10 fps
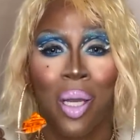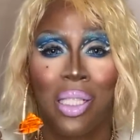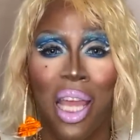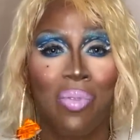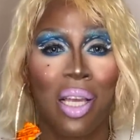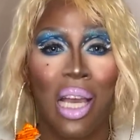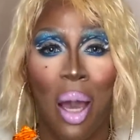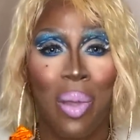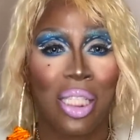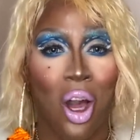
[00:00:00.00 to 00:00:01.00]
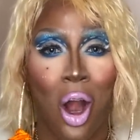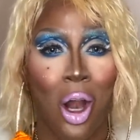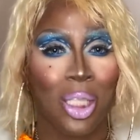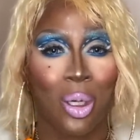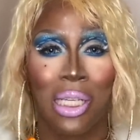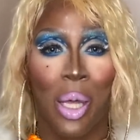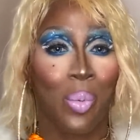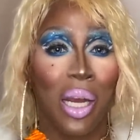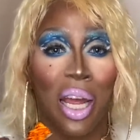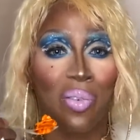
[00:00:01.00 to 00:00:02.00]
Because even gummies are, so it's
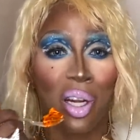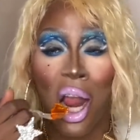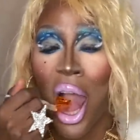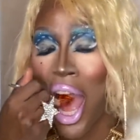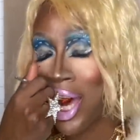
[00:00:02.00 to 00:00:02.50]
like, whatever.